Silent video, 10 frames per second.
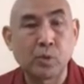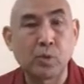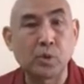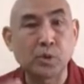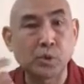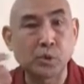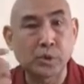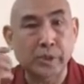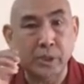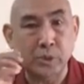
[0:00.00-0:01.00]

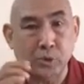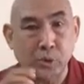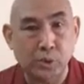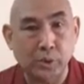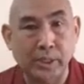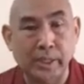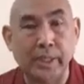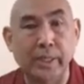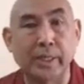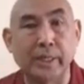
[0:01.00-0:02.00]
Also control the
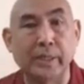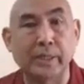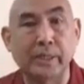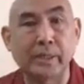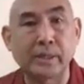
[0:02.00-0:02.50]
anger.